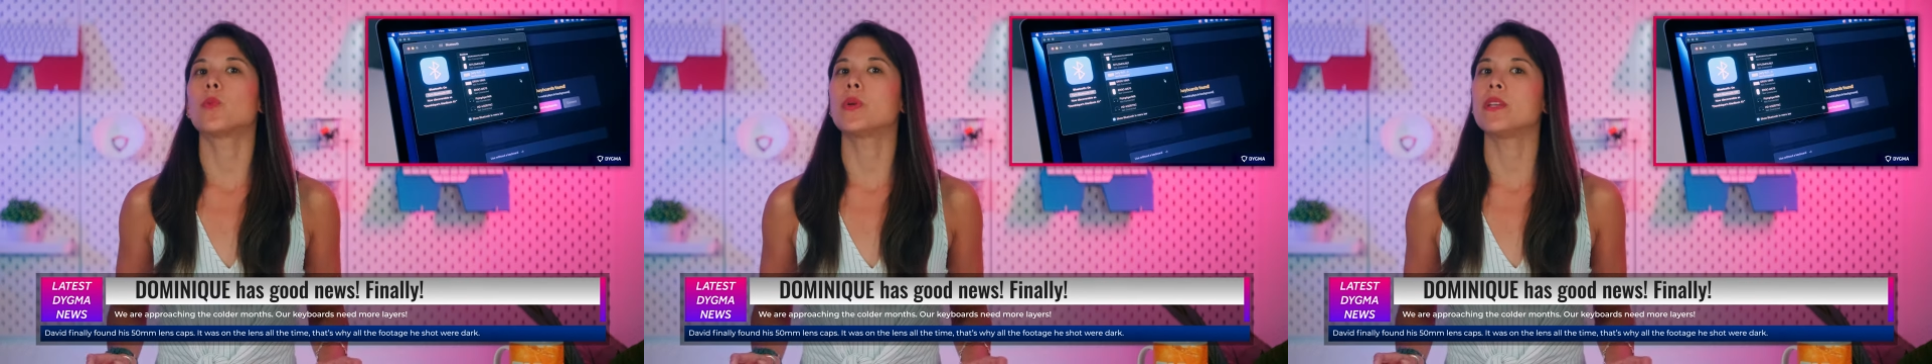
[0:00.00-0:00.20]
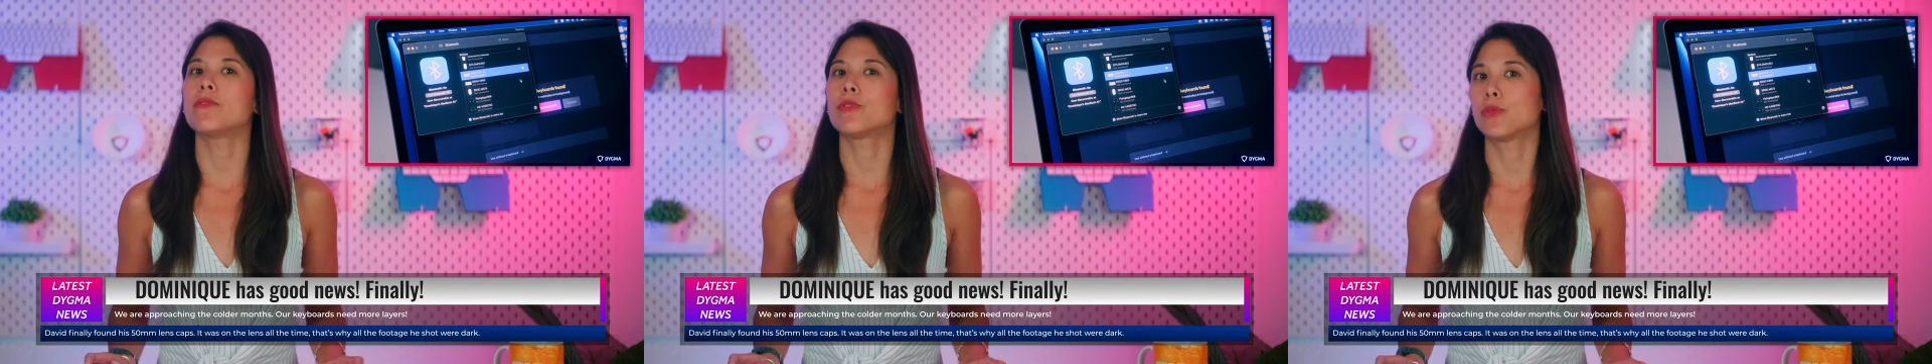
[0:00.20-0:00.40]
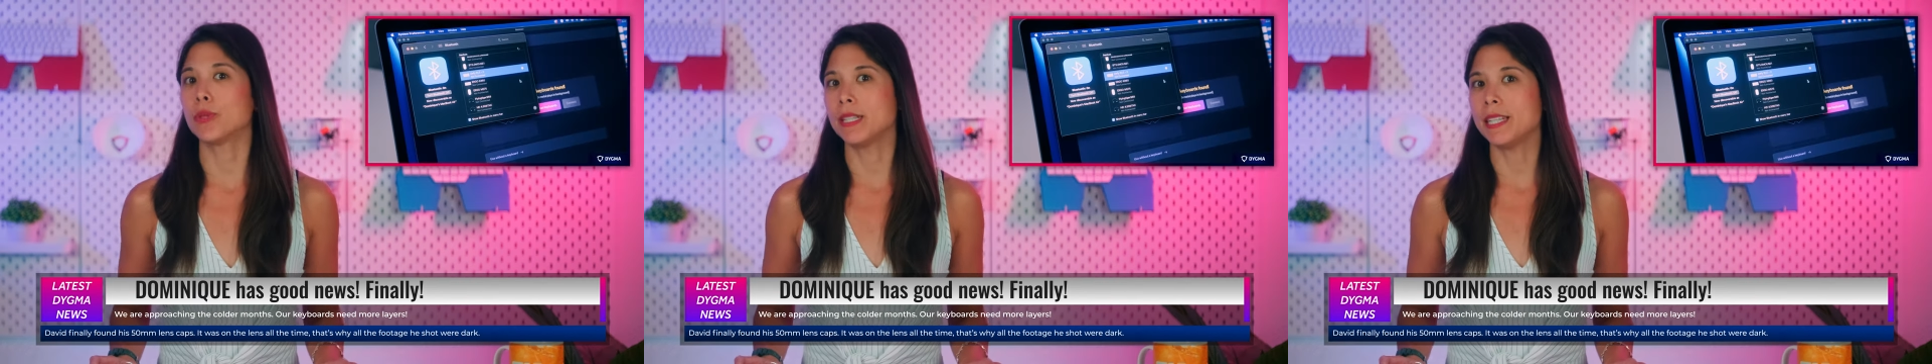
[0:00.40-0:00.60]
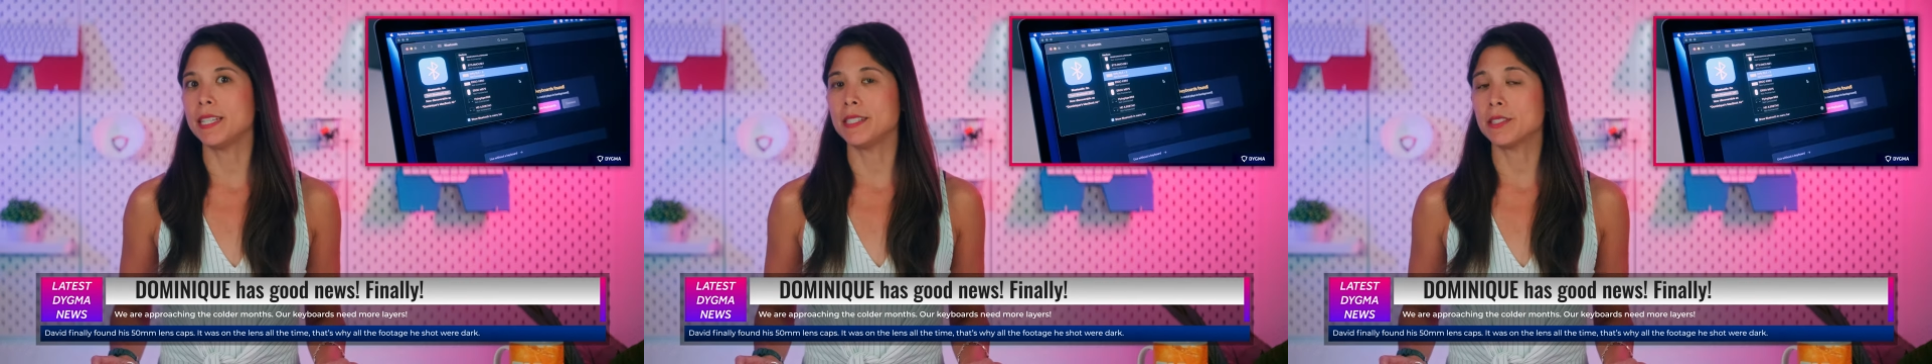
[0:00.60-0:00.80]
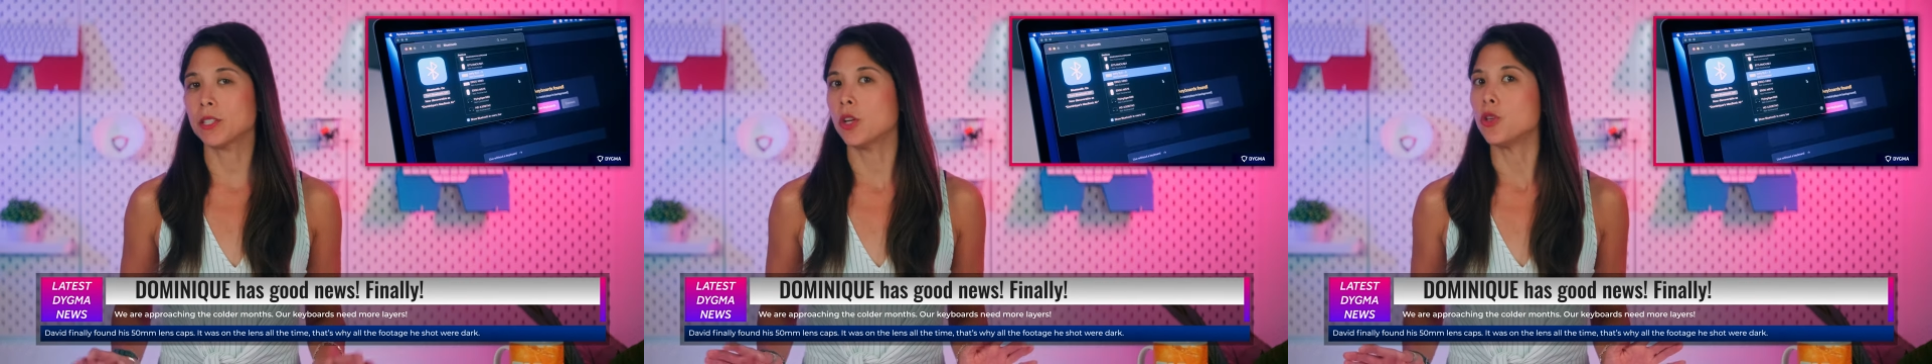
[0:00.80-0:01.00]
we've
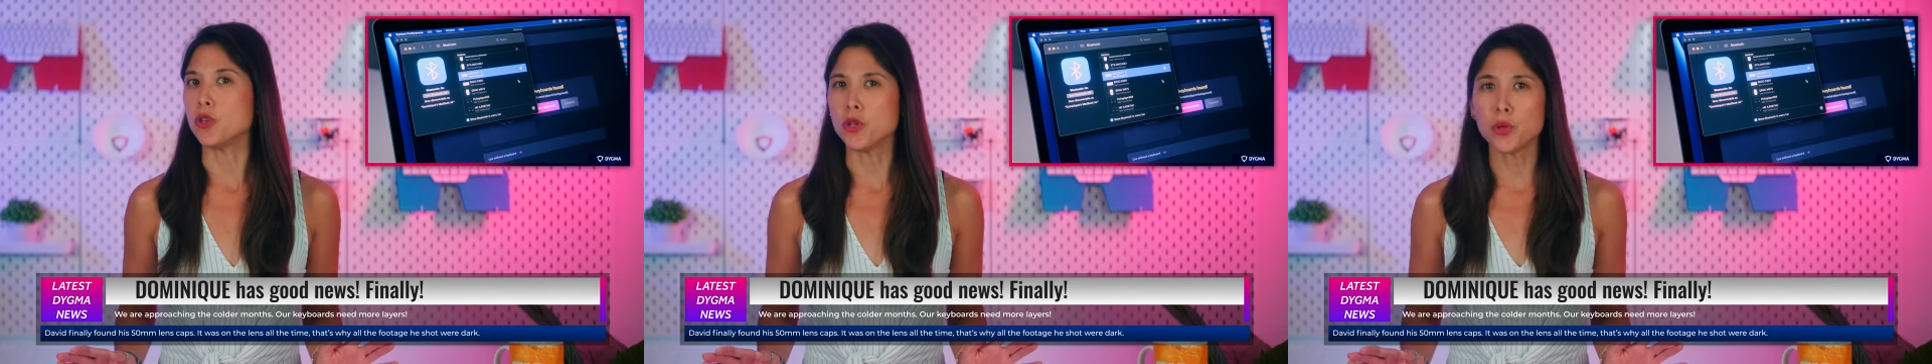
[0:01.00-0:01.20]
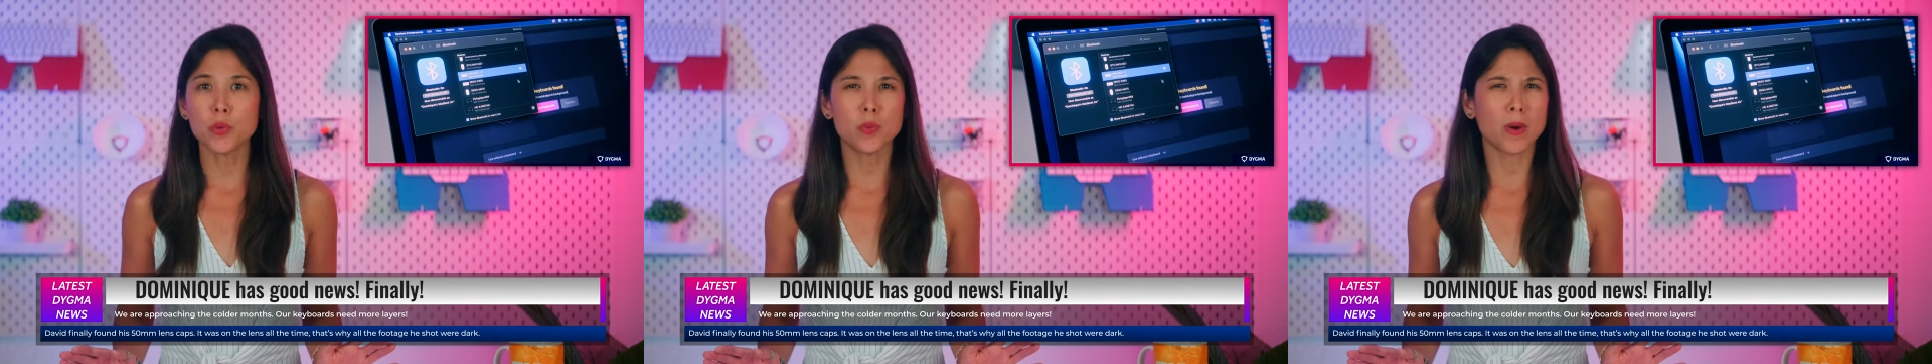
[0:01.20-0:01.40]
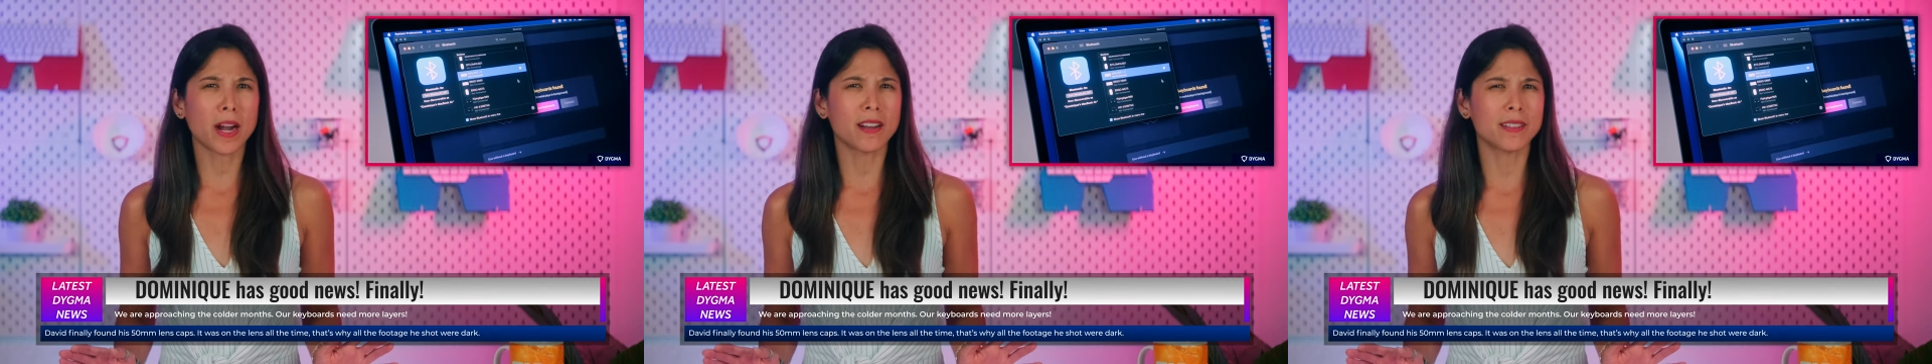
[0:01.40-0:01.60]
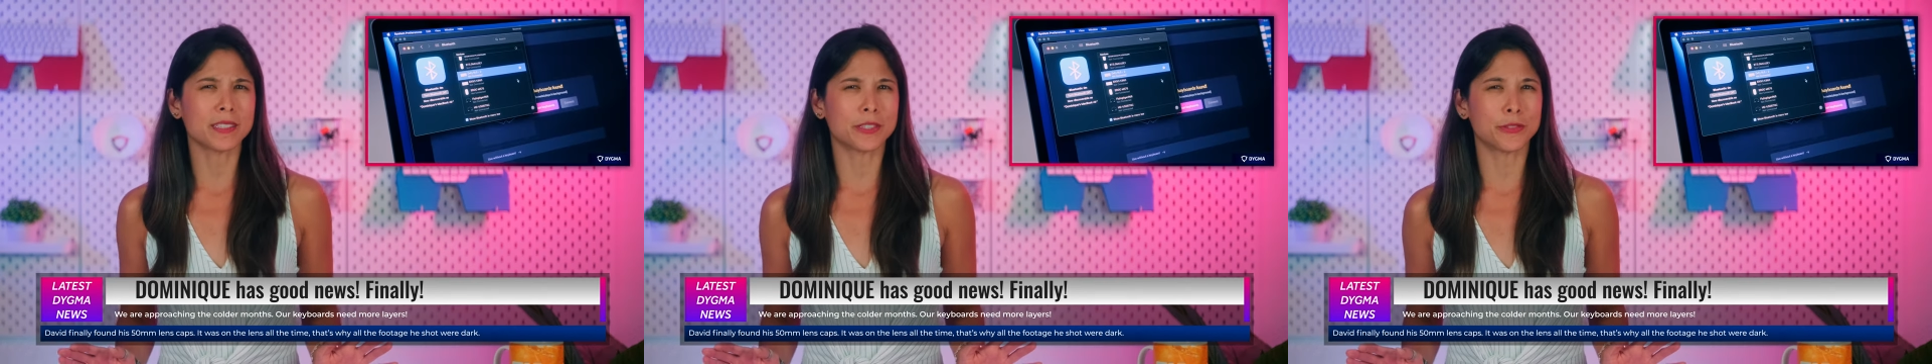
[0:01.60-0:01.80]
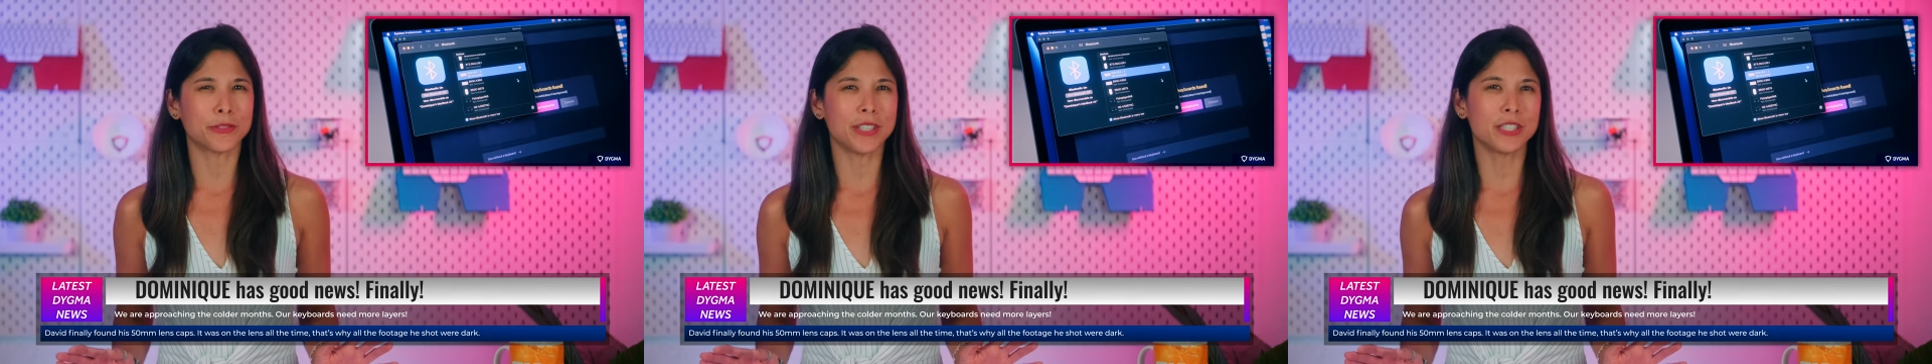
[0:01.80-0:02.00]
released new
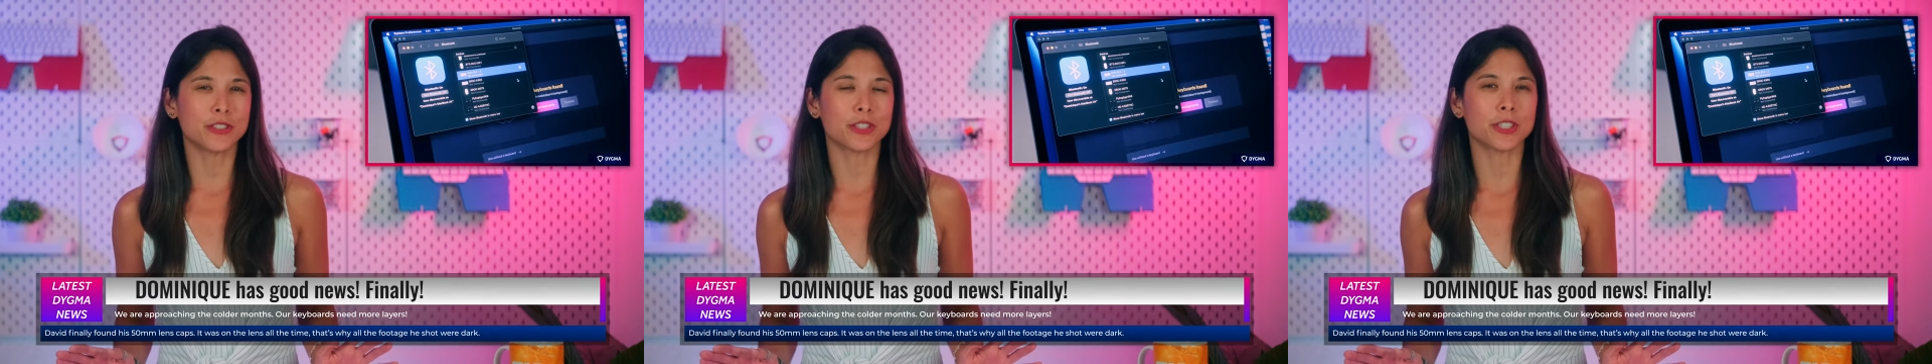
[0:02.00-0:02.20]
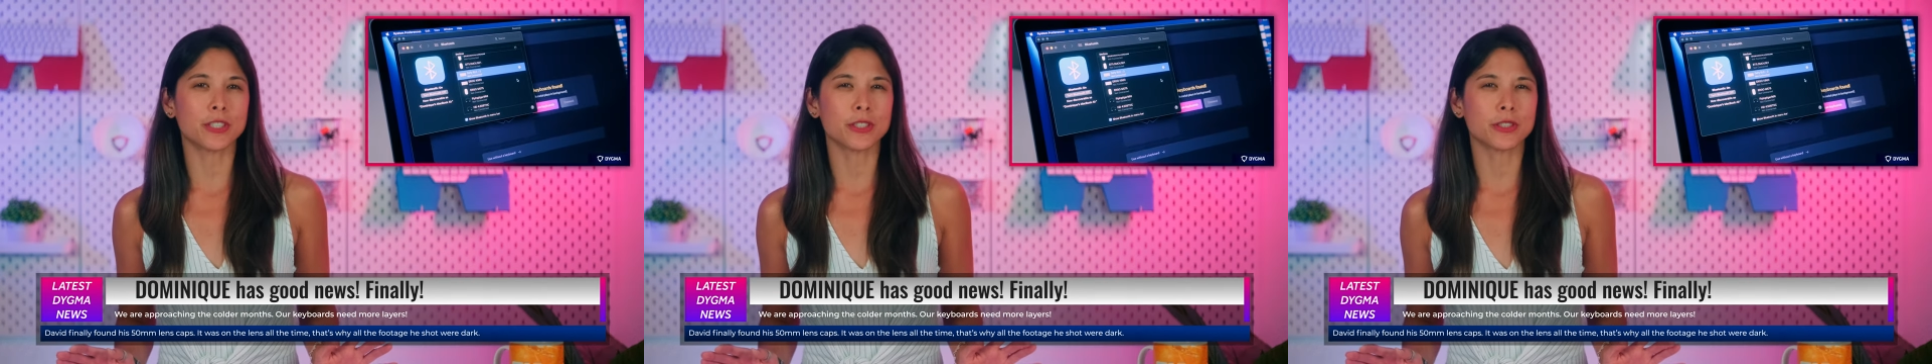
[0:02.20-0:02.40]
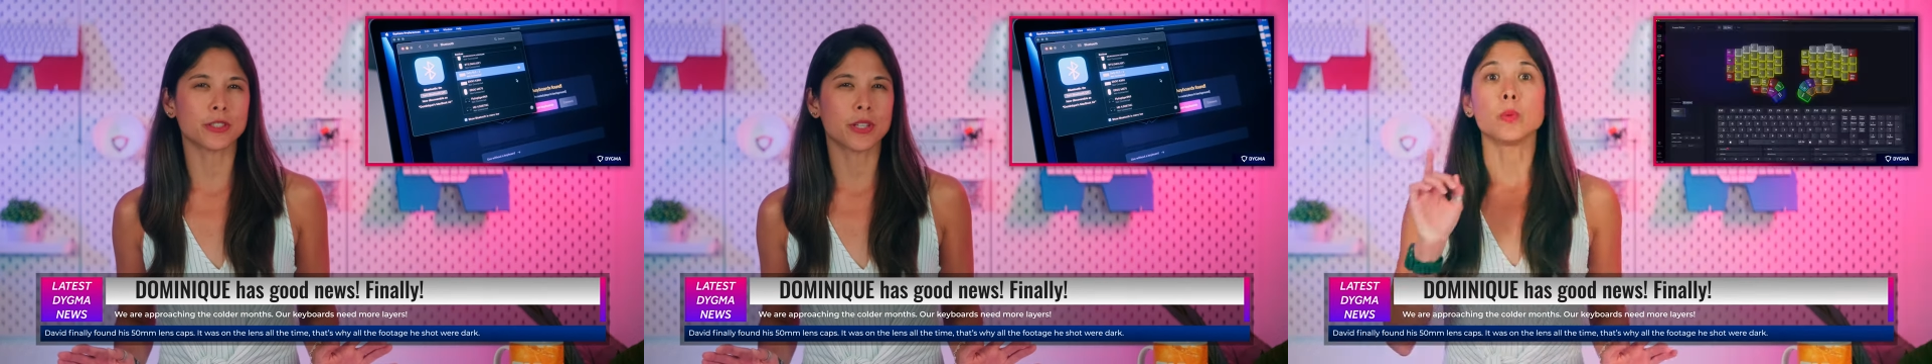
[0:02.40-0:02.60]
wireless features,